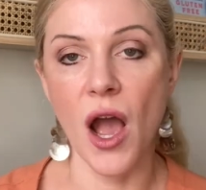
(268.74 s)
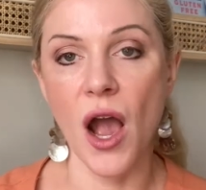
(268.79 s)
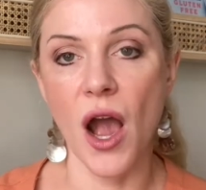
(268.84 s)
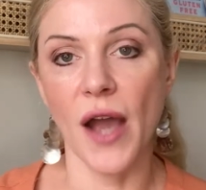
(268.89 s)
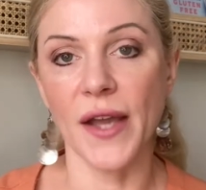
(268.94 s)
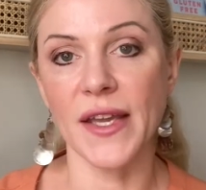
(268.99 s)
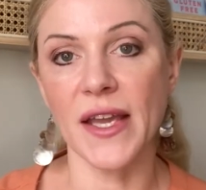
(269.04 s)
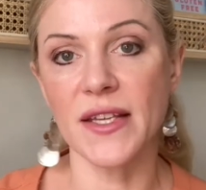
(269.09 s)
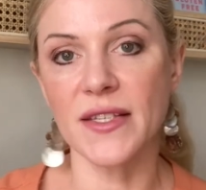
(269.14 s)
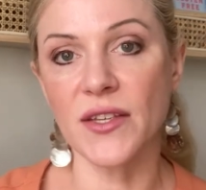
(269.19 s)

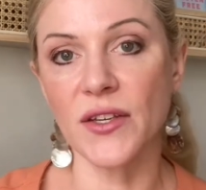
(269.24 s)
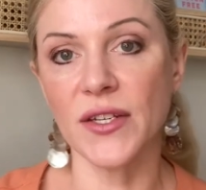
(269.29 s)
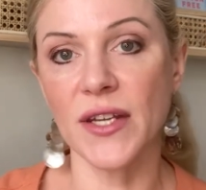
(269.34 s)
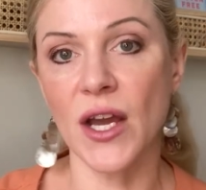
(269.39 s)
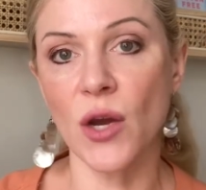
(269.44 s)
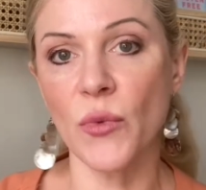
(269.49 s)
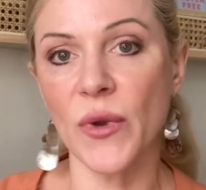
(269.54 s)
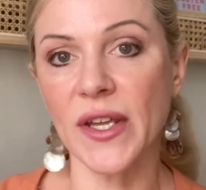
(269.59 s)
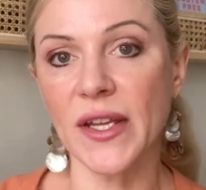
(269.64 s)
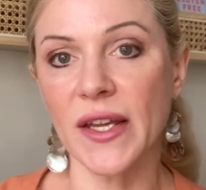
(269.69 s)
Okay, so
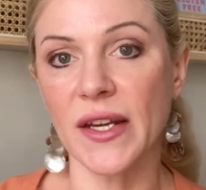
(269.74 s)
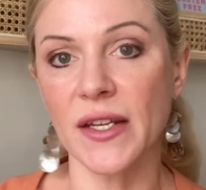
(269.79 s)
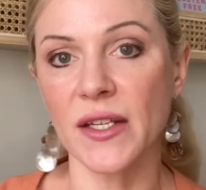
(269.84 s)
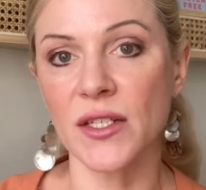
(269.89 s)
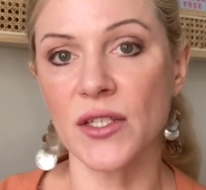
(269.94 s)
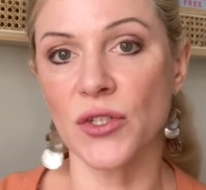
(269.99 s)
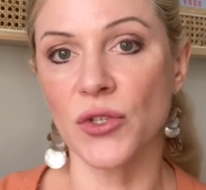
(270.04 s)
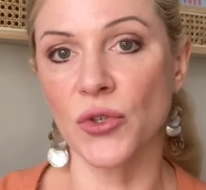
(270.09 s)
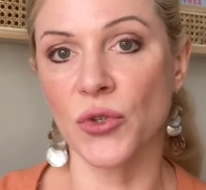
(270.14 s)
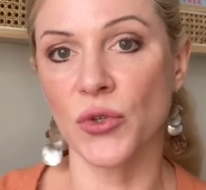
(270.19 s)
now we're getting
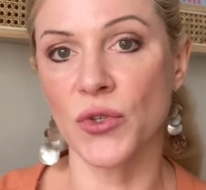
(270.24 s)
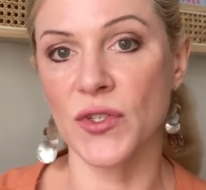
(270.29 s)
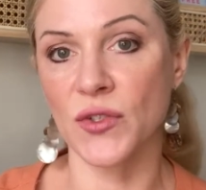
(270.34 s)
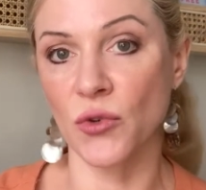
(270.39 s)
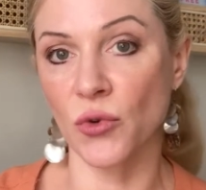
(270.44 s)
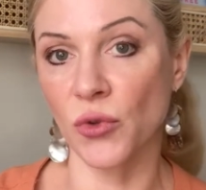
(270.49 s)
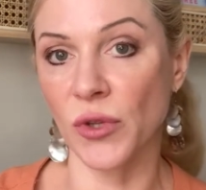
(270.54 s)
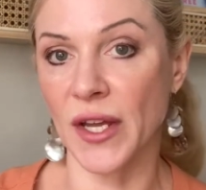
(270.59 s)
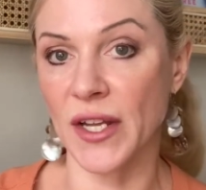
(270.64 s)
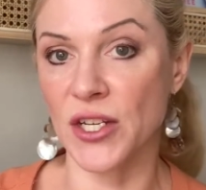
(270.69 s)
to
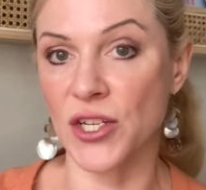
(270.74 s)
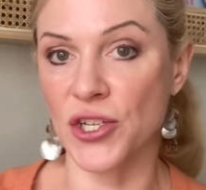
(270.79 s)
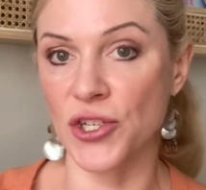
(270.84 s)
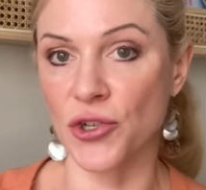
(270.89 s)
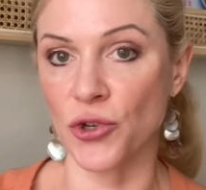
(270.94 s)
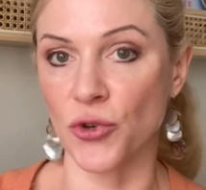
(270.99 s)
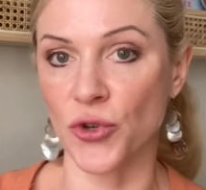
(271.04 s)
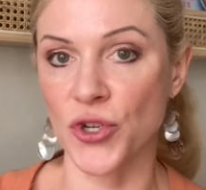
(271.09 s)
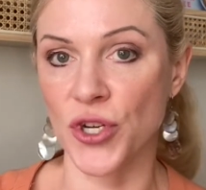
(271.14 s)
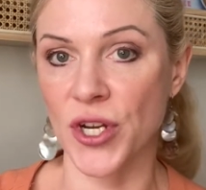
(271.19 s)
school-aged
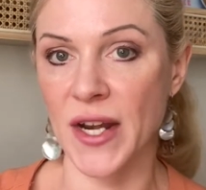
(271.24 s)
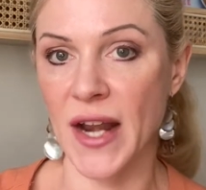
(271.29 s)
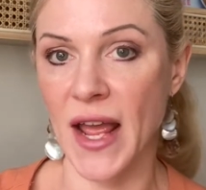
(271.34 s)
children,